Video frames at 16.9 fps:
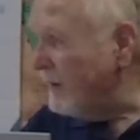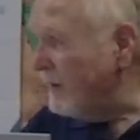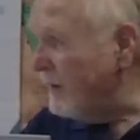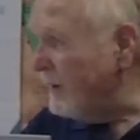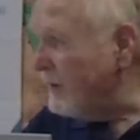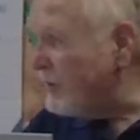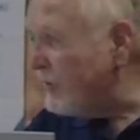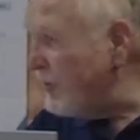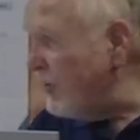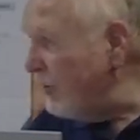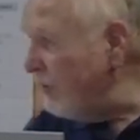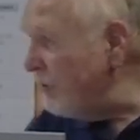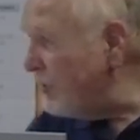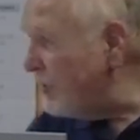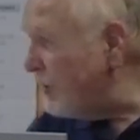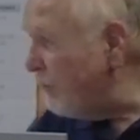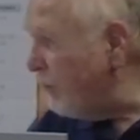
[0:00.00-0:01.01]
It's
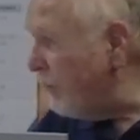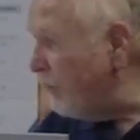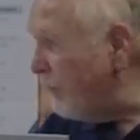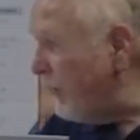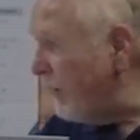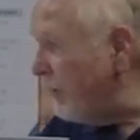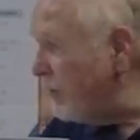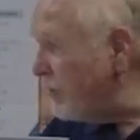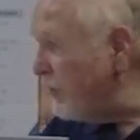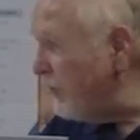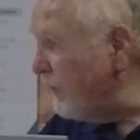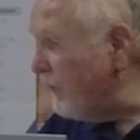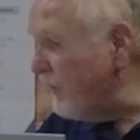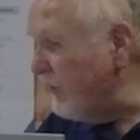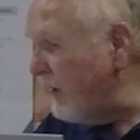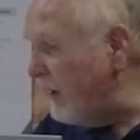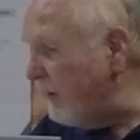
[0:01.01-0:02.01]
news that prepares you
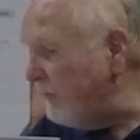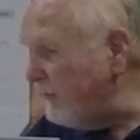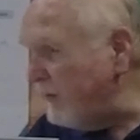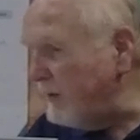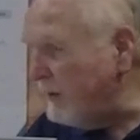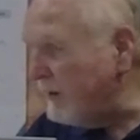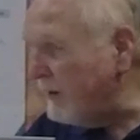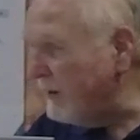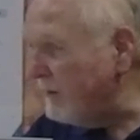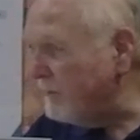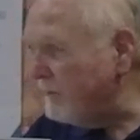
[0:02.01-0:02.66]
for heaven.